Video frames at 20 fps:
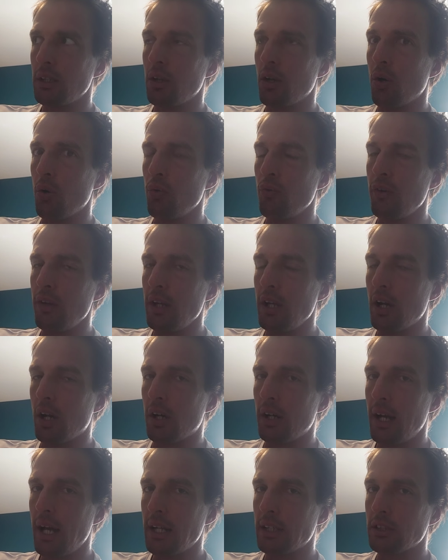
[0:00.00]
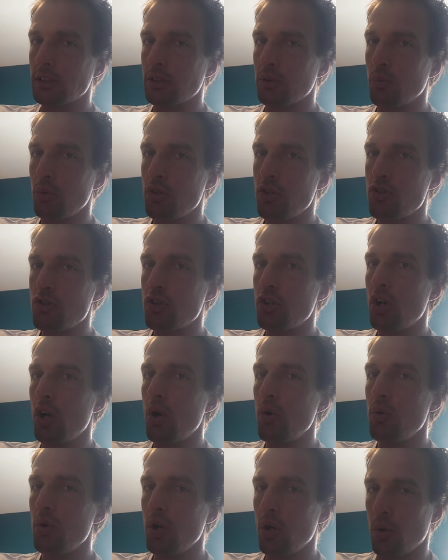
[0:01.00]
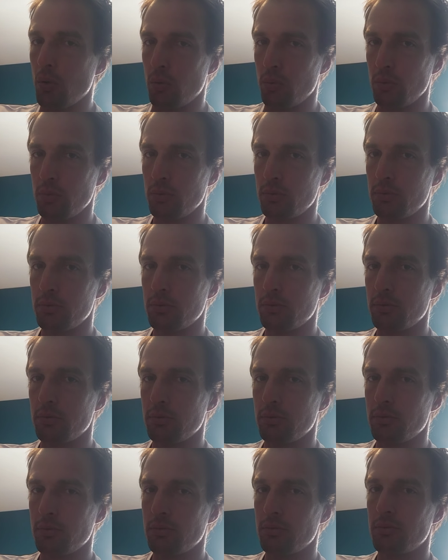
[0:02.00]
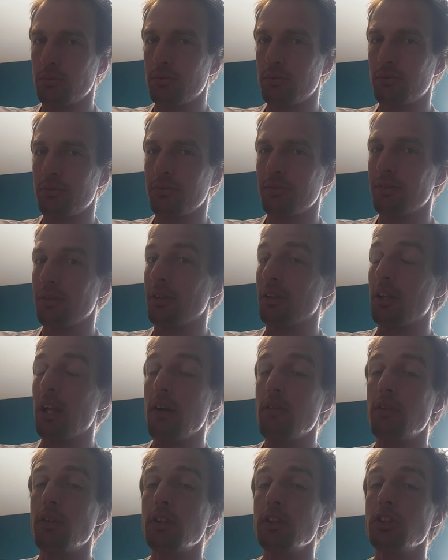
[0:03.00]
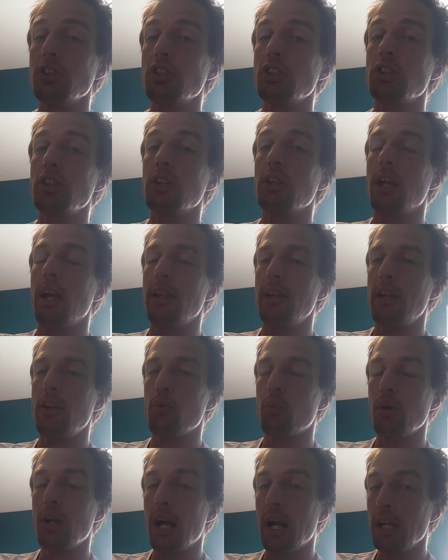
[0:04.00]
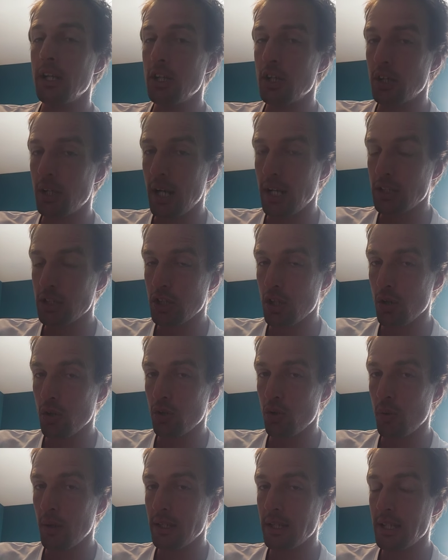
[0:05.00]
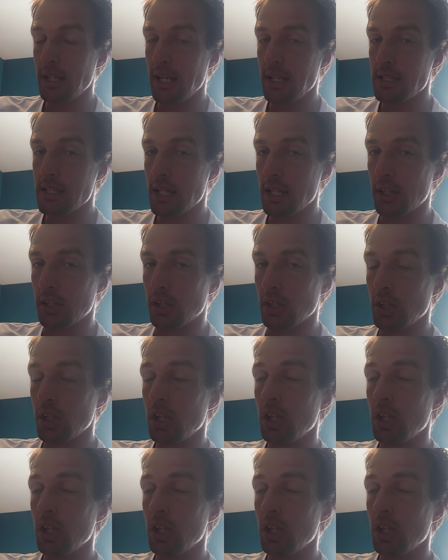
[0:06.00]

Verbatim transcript: OVRS, which is cocoa. Lovers, and then the word under has cocoa at the dead center